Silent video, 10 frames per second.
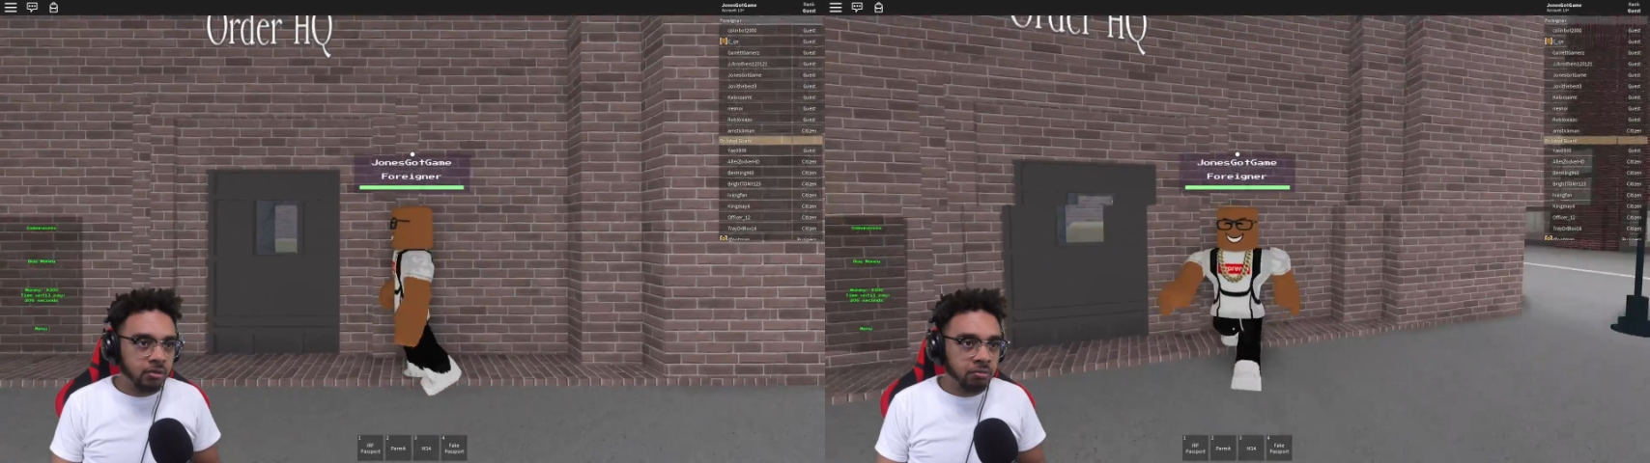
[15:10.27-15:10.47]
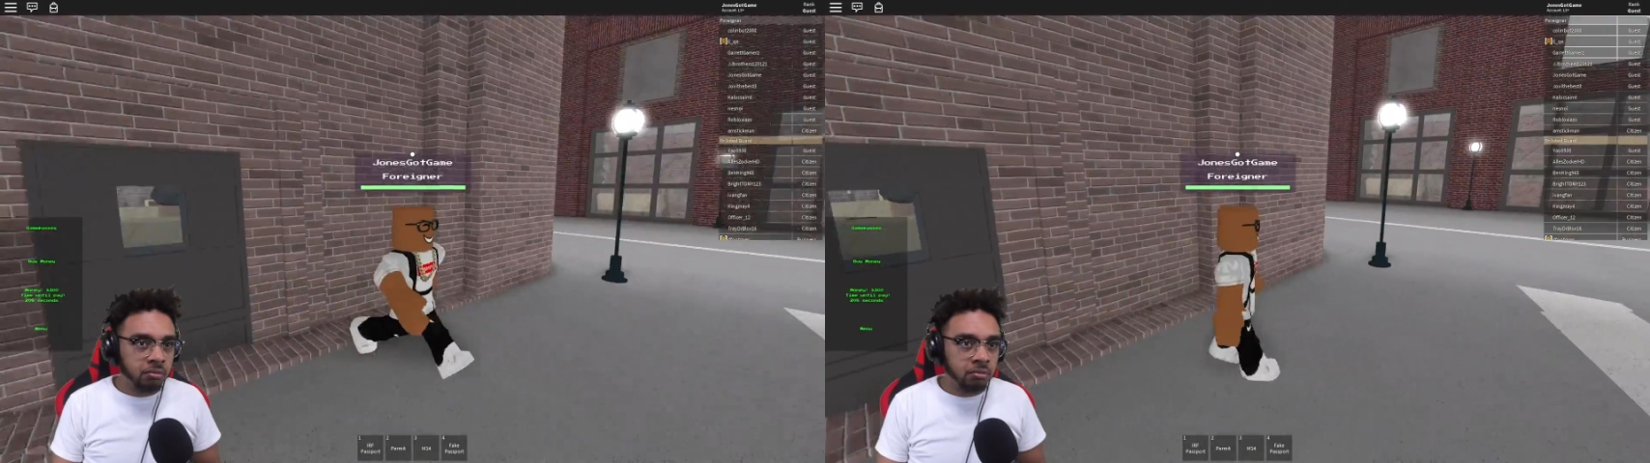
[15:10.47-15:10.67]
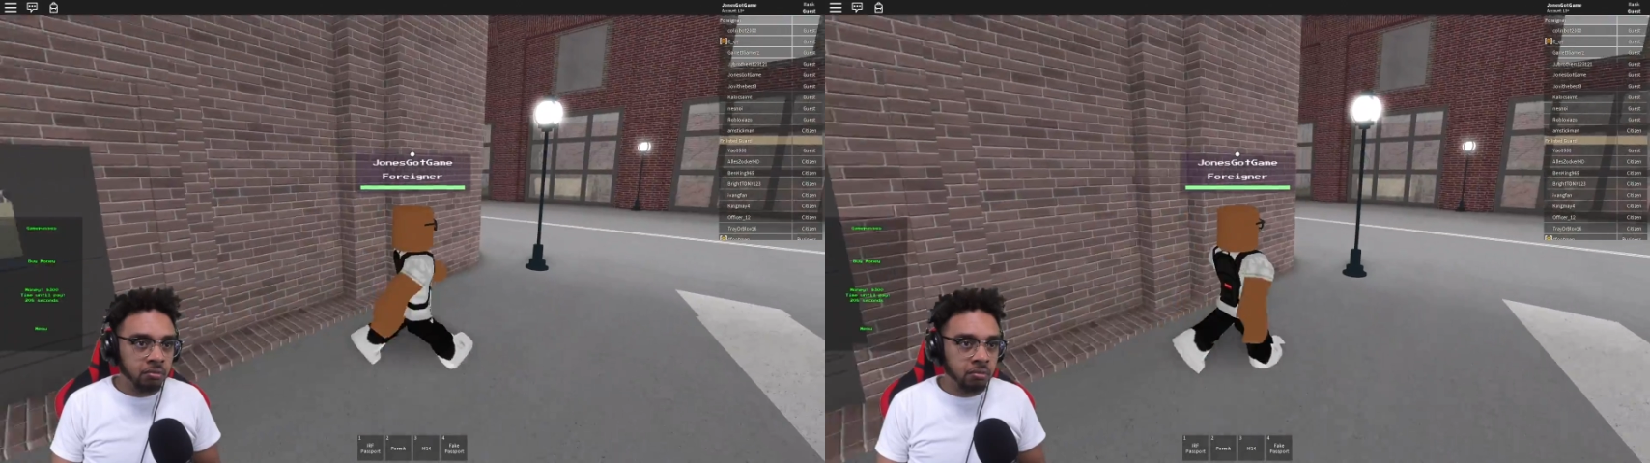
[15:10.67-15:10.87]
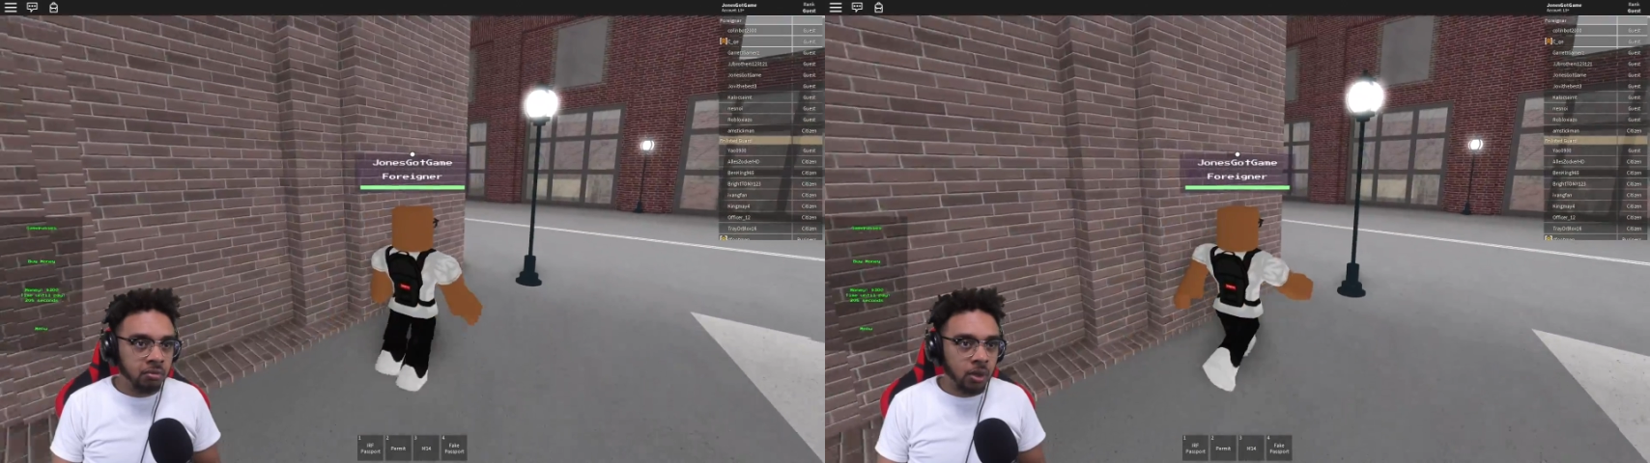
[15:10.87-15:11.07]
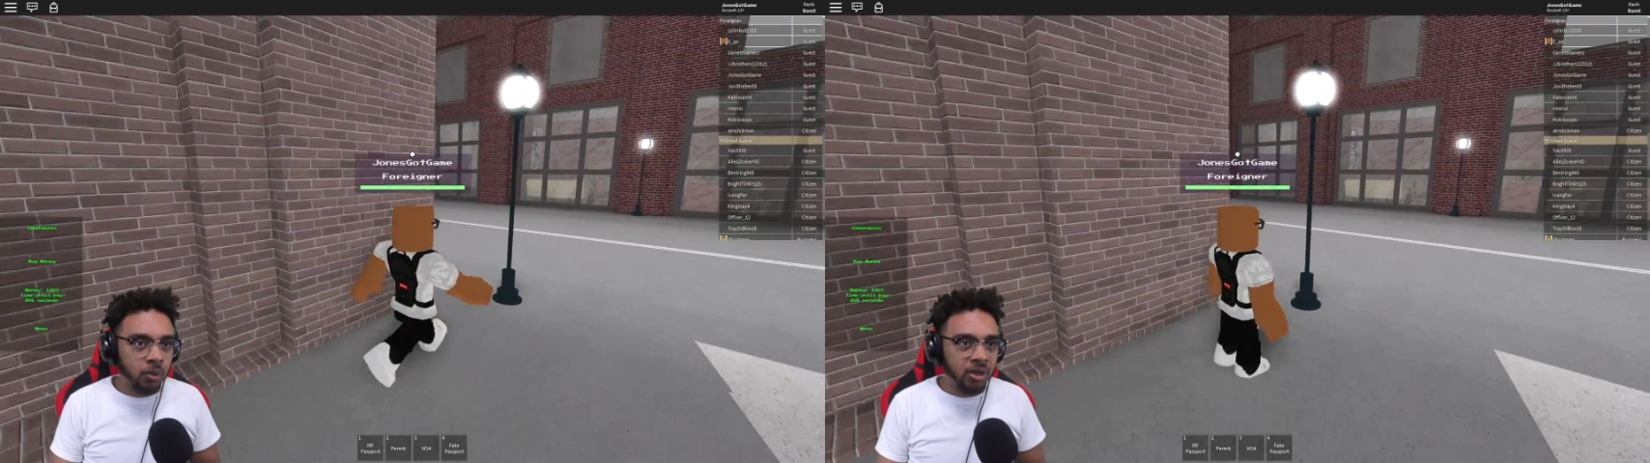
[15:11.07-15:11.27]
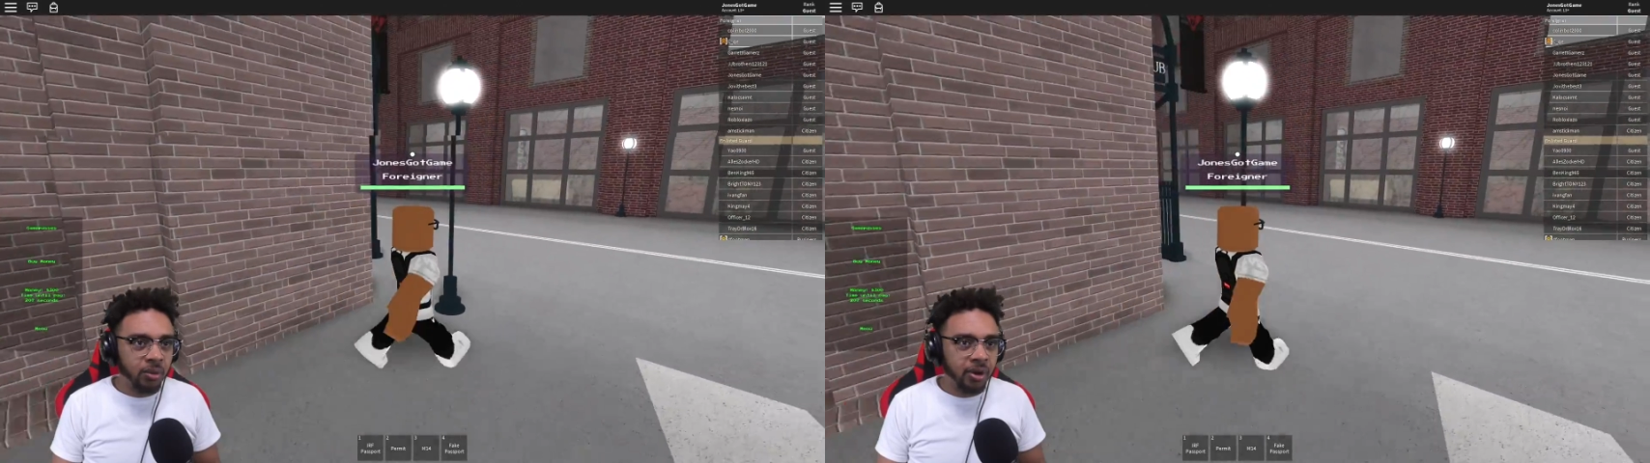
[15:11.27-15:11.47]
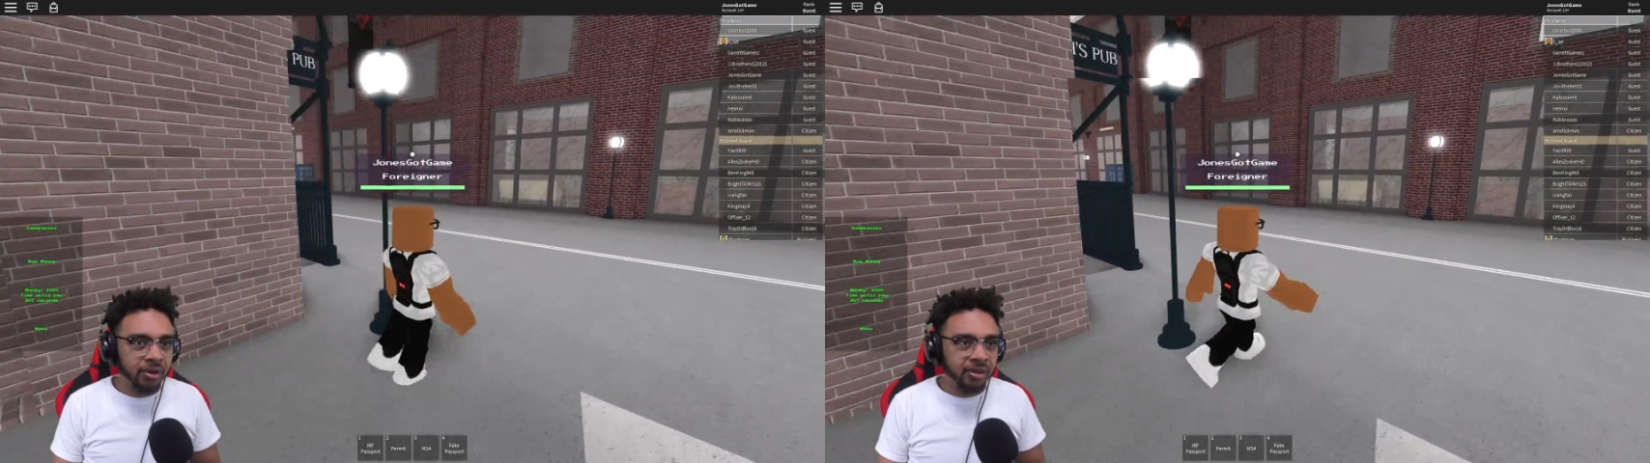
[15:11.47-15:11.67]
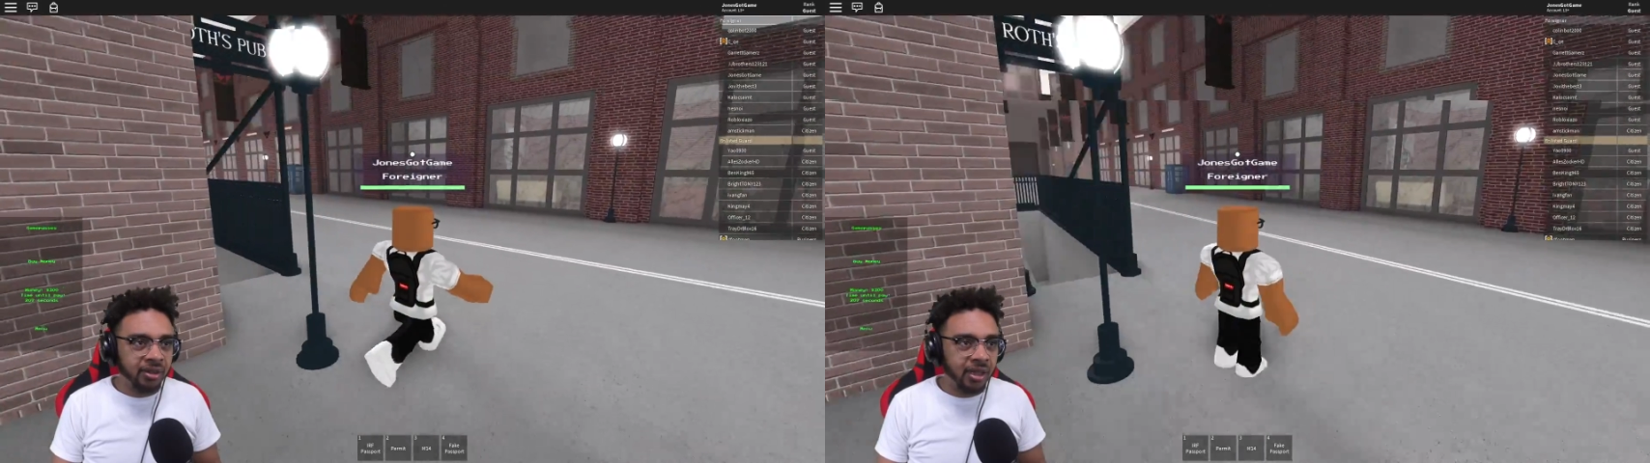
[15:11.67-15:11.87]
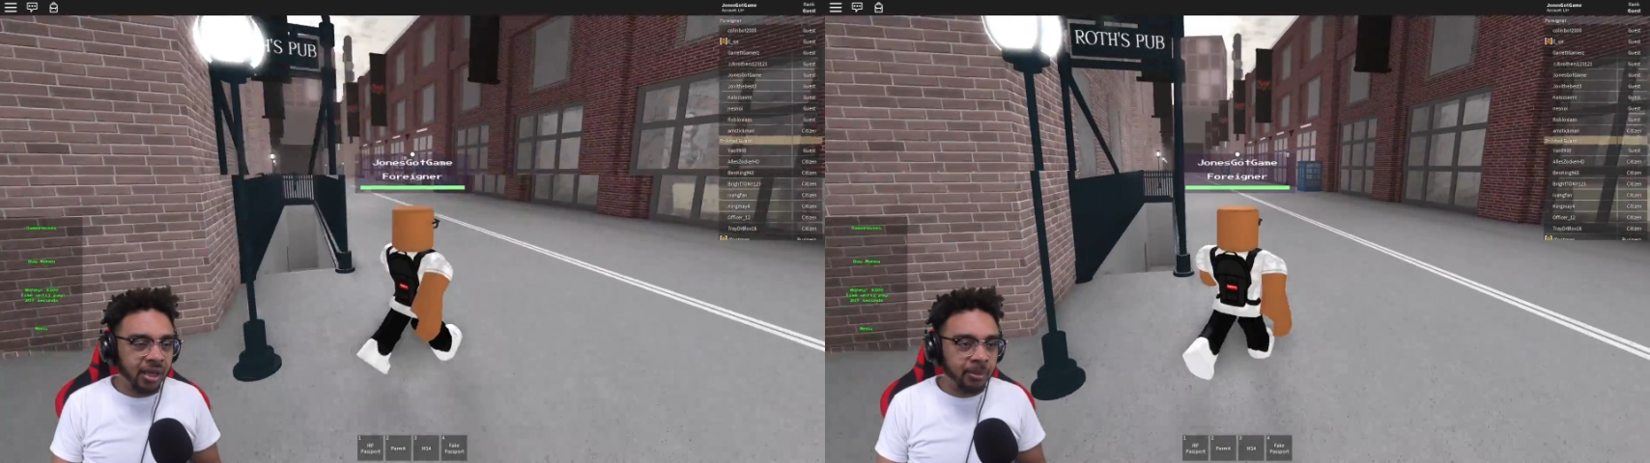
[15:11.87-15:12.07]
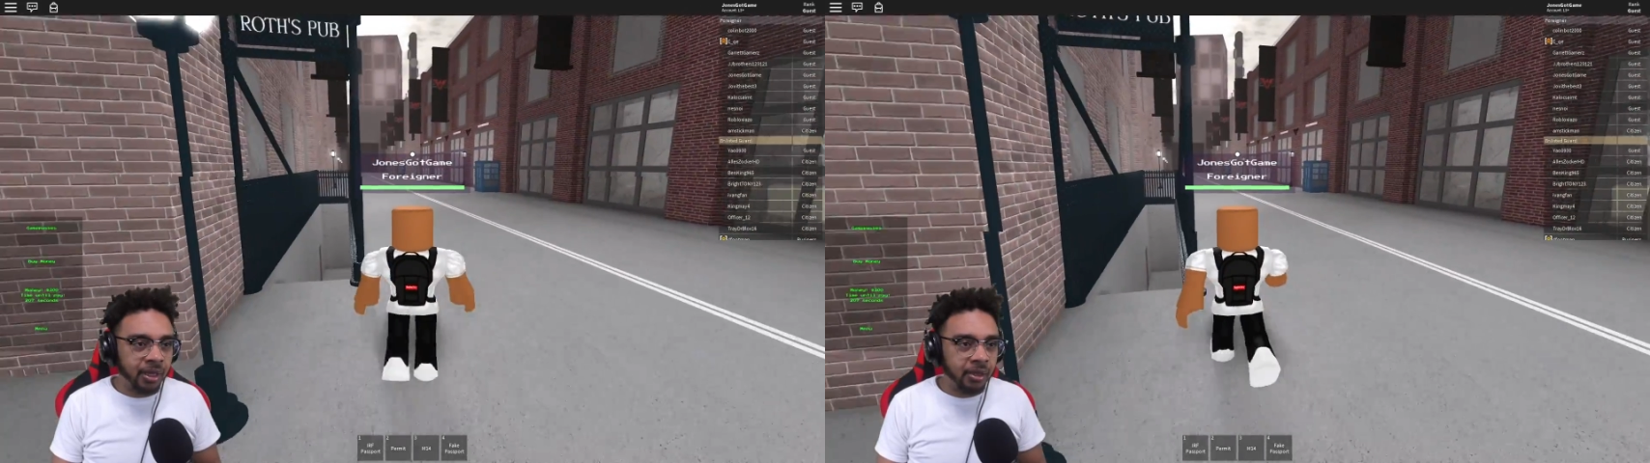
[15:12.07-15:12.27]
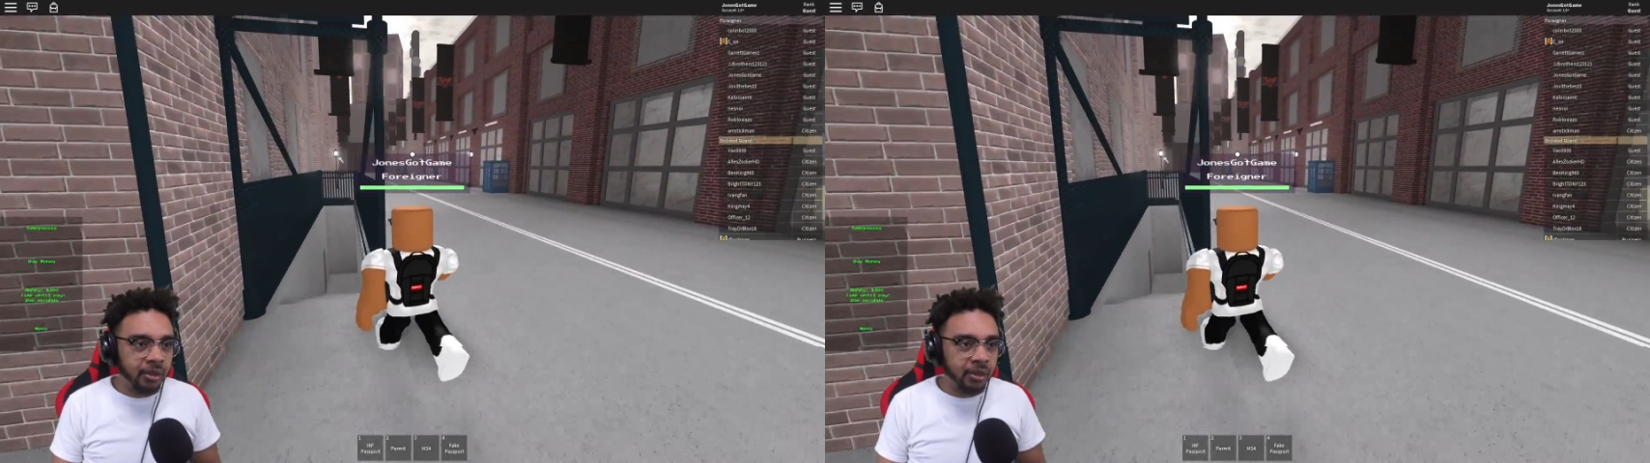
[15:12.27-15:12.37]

Hmm. I wonder why you can climb that.